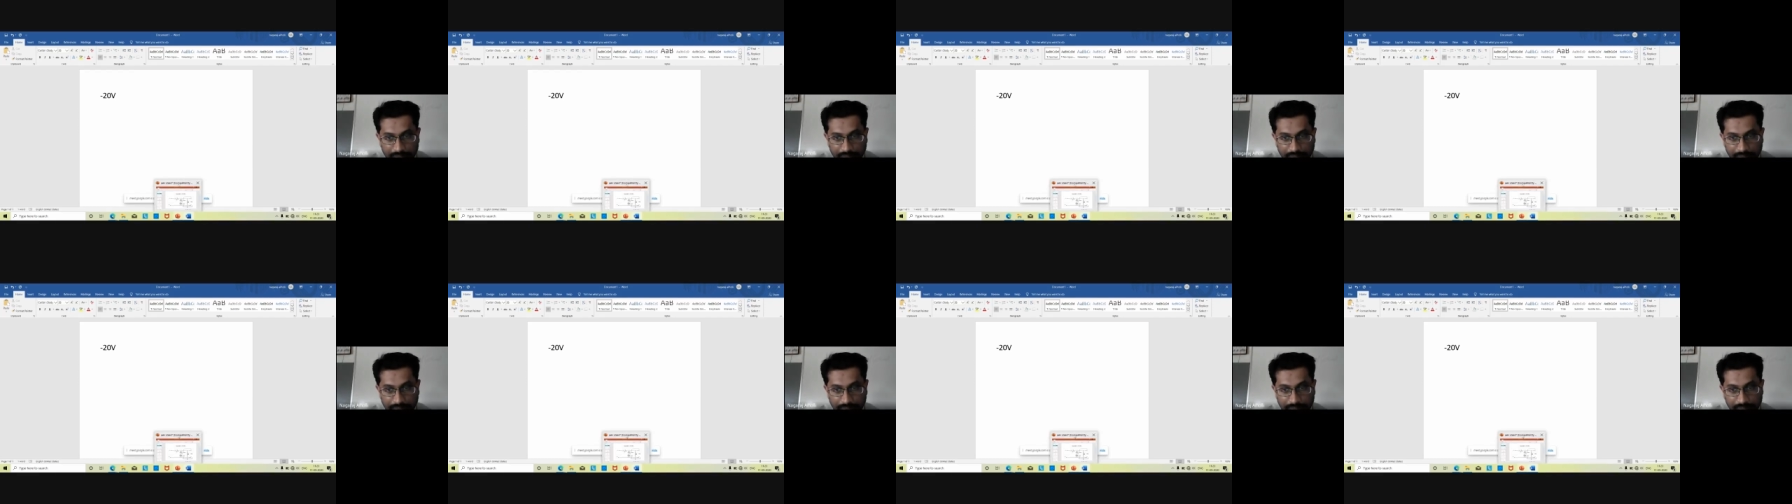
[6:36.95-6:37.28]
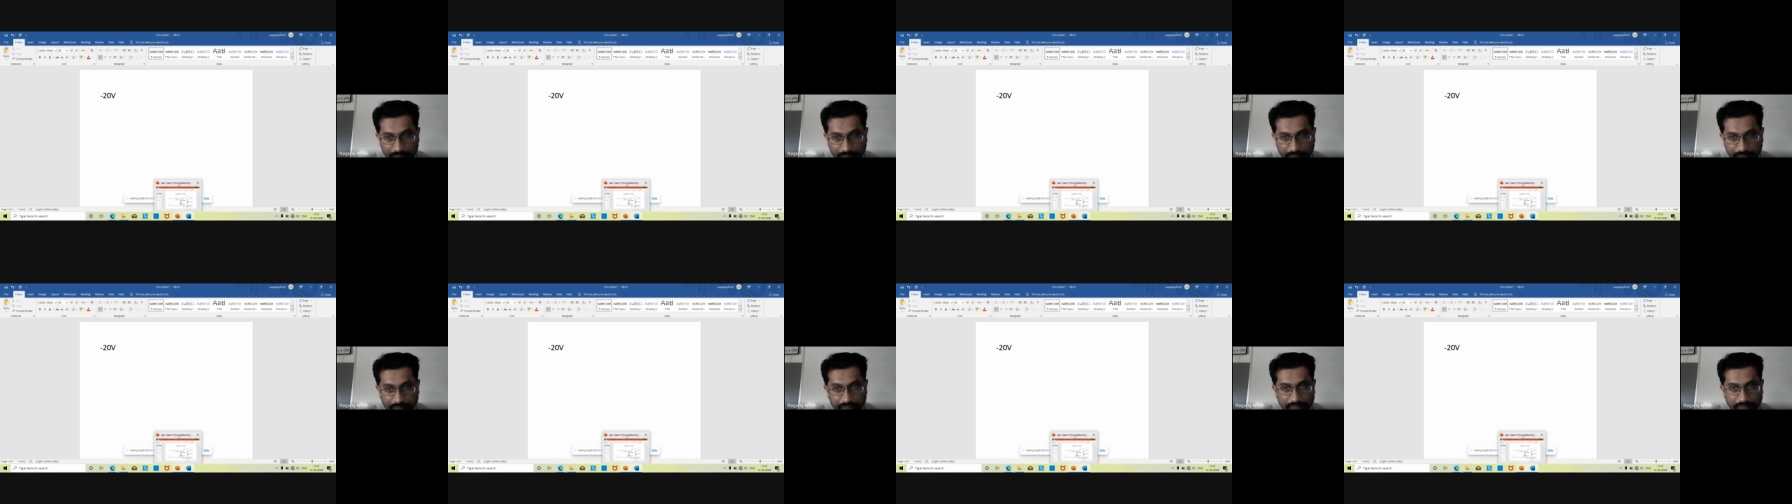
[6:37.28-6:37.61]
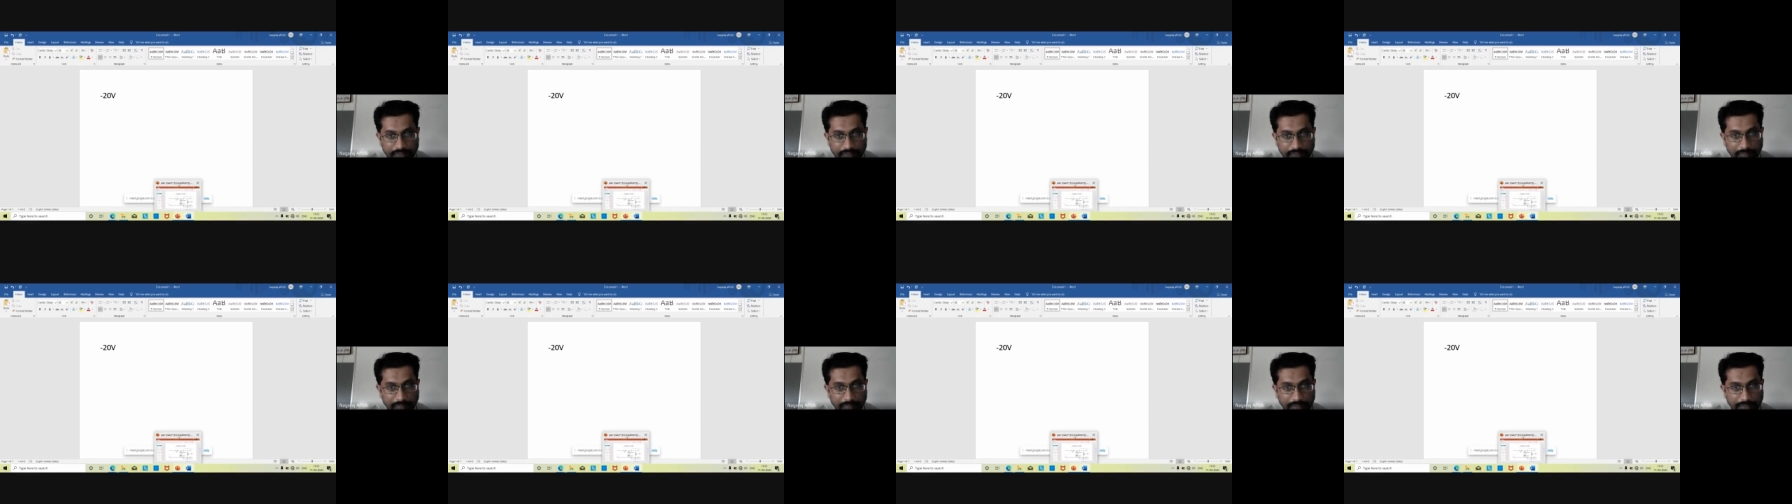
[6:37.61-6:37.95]
right,
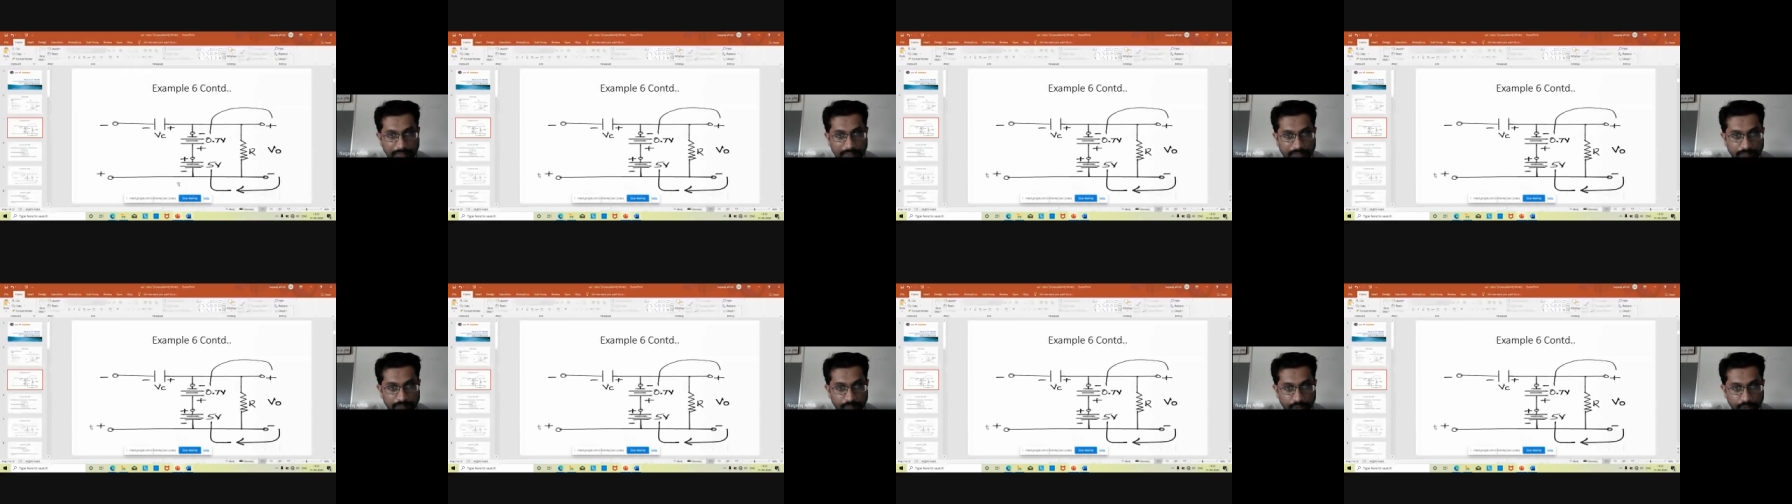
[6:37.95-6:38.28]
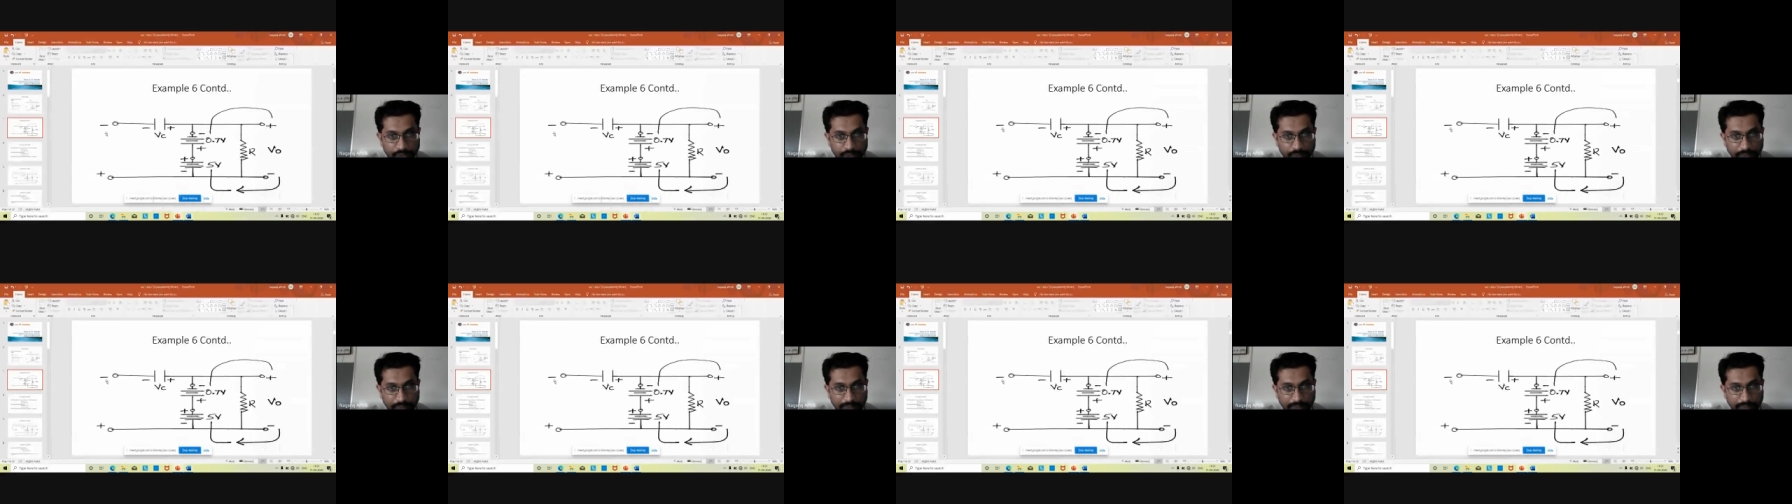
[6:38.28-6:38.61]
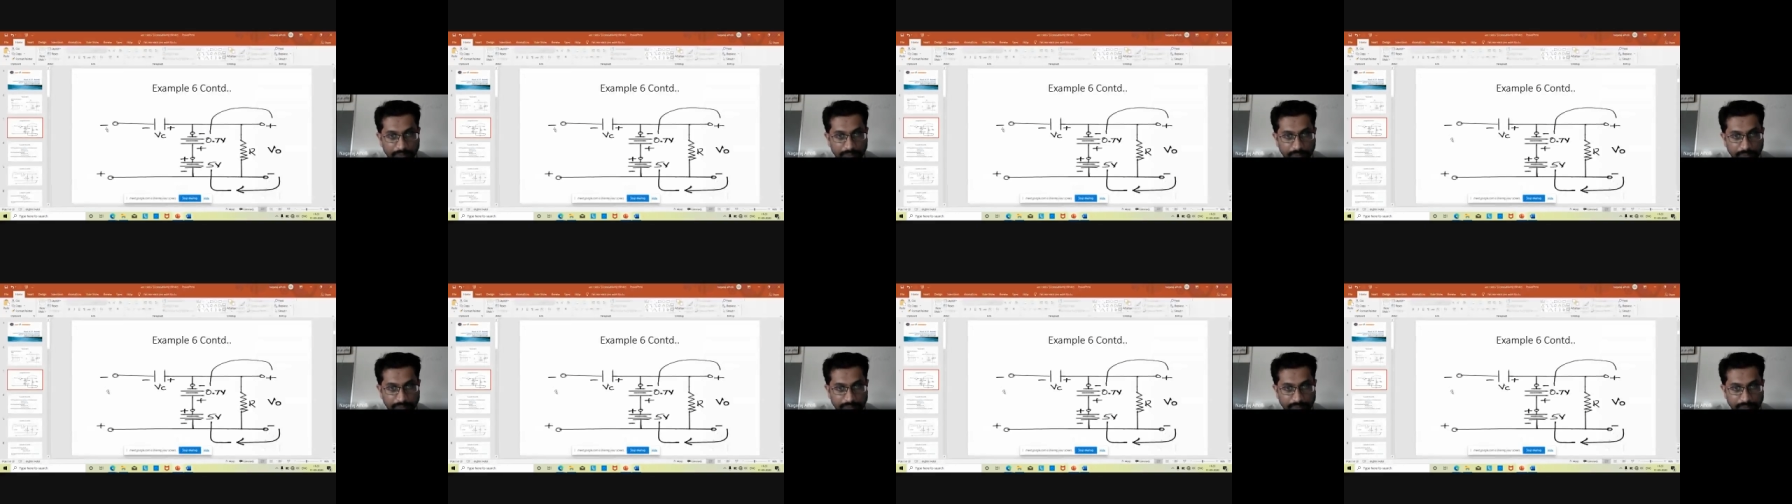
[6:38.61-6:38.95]
is minus positive
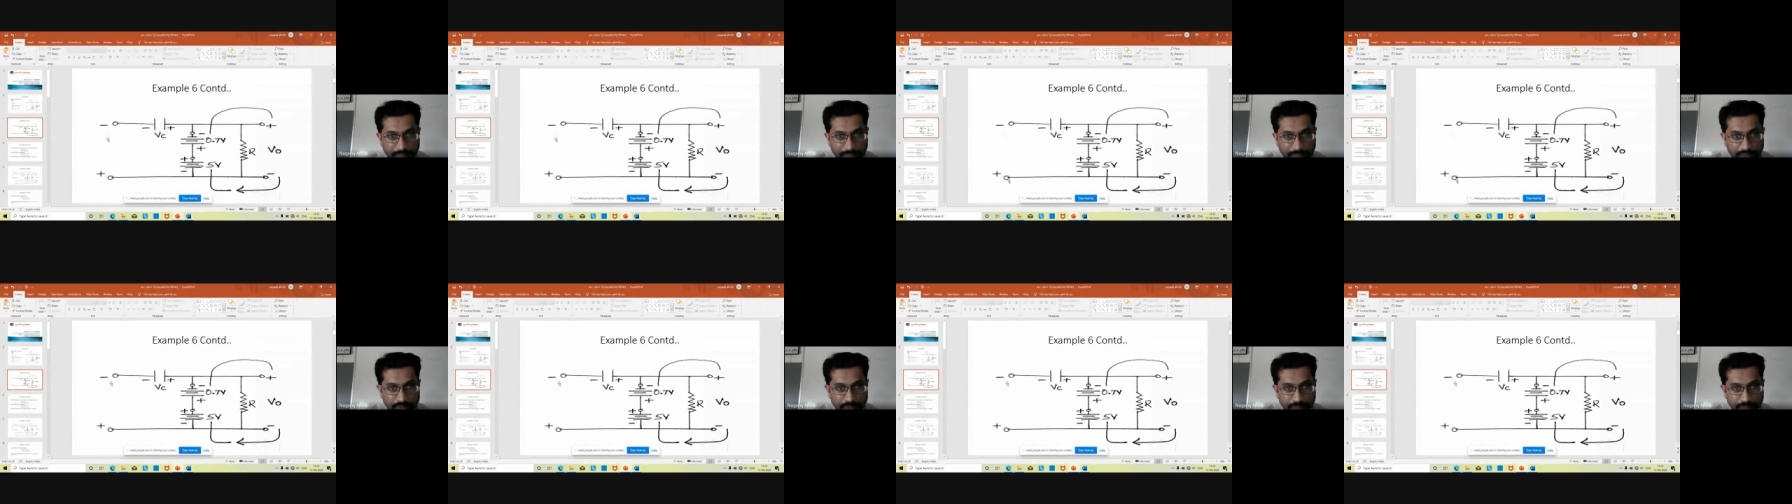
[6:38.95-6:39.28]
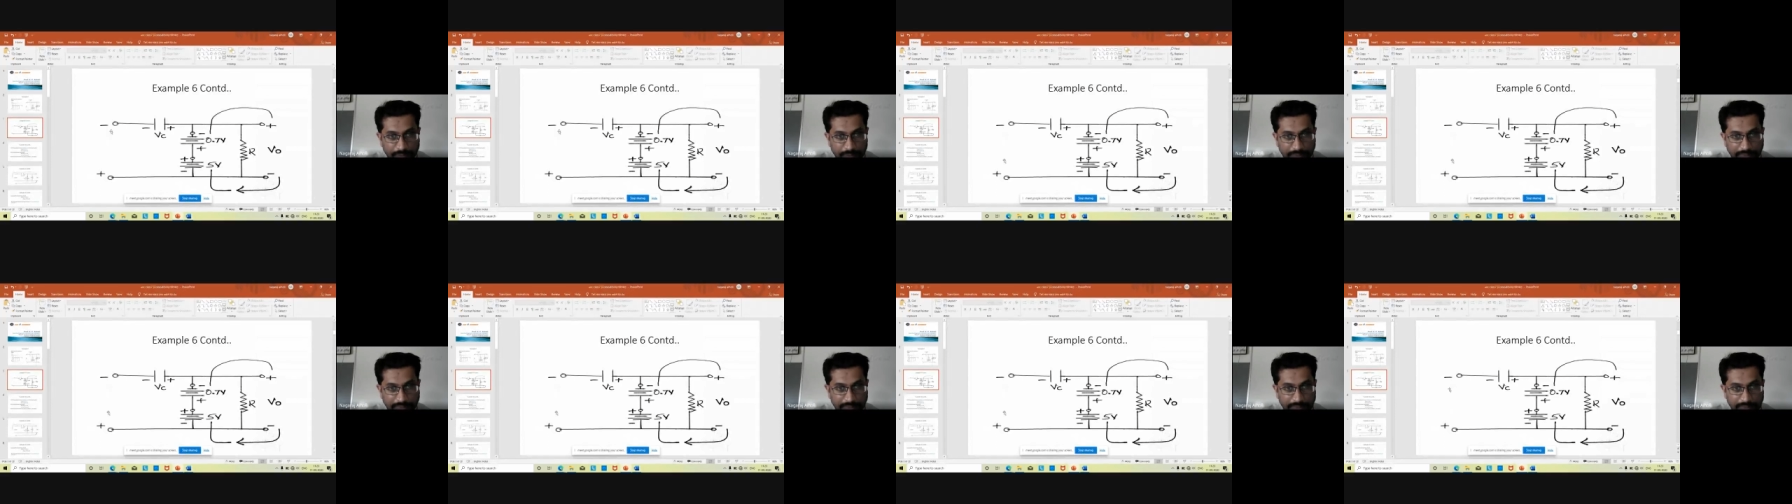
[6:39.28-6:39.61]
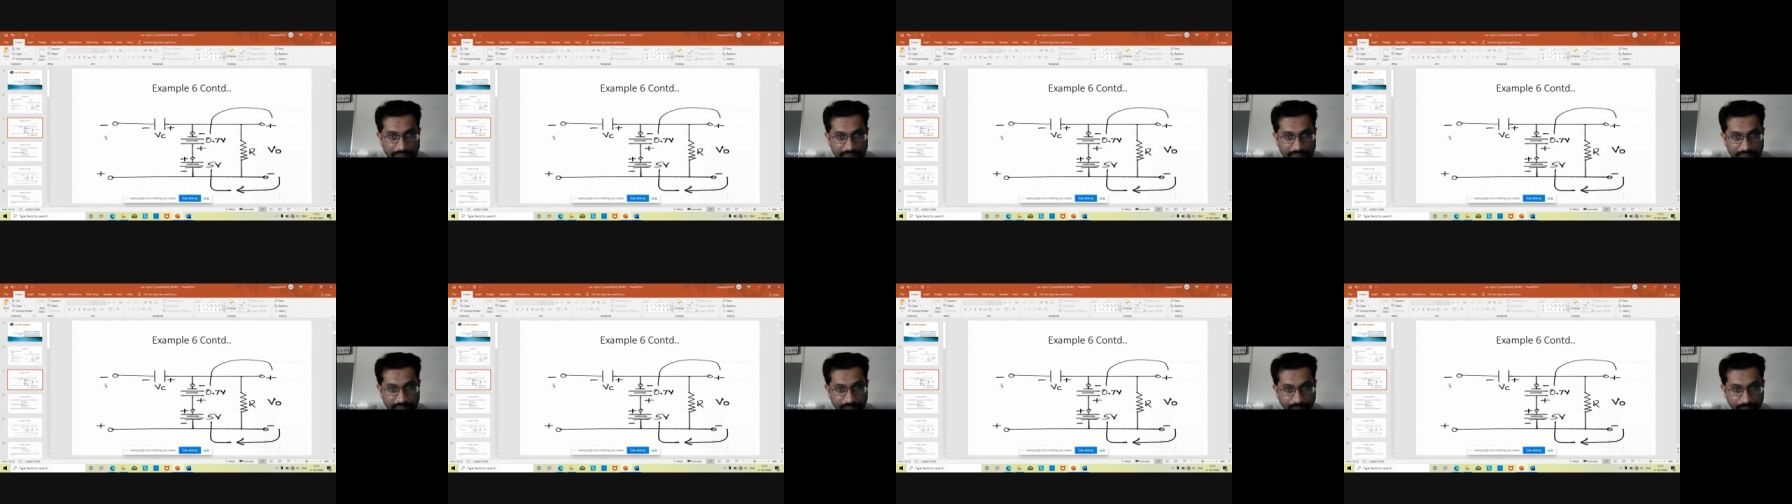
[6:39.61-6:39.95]
negative, it is minus 20
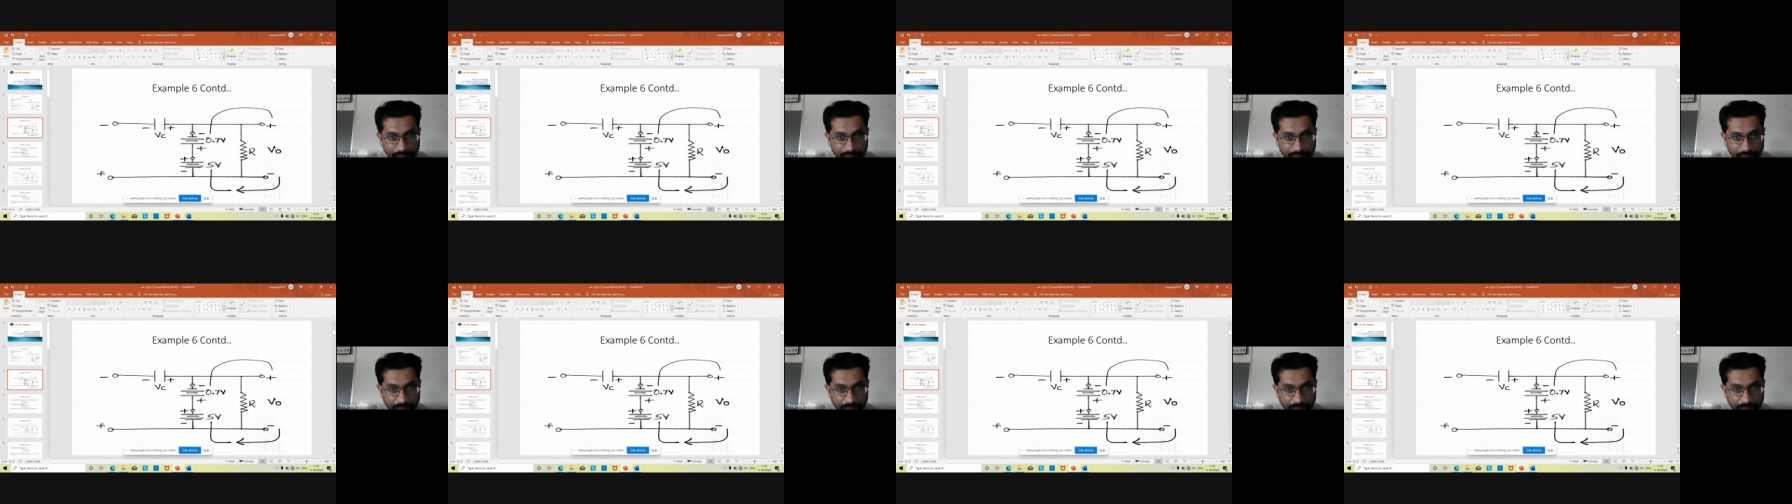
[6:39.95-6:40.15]
here.